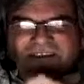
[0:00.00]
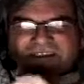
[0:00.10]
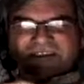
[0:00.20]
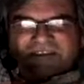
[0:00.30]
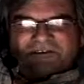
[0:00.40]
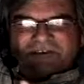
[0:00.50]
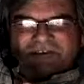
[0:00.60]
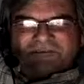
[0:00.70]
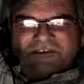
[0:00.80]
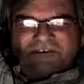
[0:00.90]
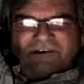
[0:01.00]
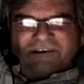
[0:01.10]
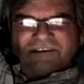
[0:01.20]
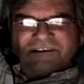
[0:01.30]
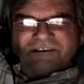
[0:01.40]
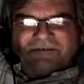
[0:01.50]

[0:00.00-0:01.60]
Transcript: it still comes across as a